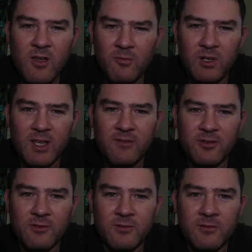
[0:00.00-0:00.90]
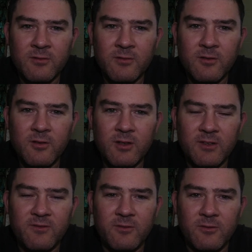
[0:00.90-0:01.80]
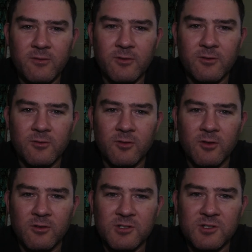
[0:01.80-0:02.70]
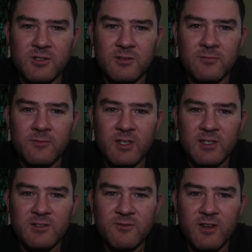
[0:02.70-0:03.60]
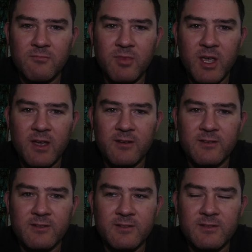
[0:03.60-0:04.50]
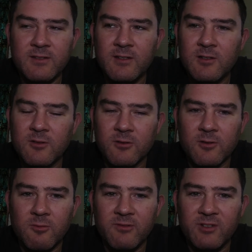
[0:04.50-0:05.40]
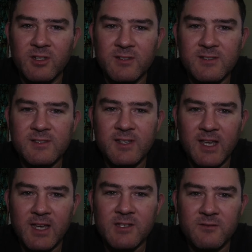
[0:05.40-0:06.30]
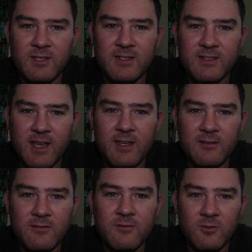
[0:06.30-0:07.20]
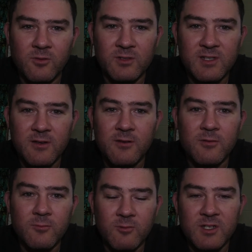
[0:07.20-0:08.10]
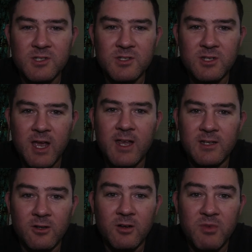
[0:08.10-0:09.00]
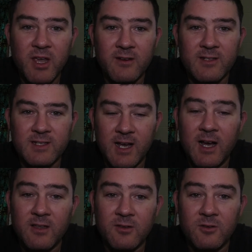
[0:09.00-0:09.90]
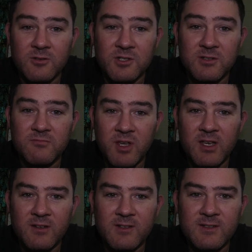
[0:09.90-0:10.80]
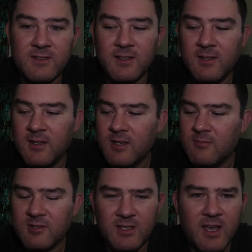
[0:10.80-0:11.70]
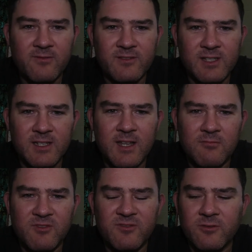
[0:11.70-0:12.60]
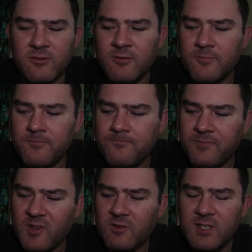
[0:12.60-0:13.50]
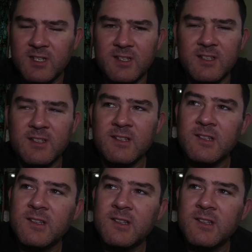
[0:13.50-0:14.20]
I believe if you Google Hodgdon extreme powders or equivalents, they actually state also which ADI powders are the Hodgdon powders, because I have seen that before on the internet,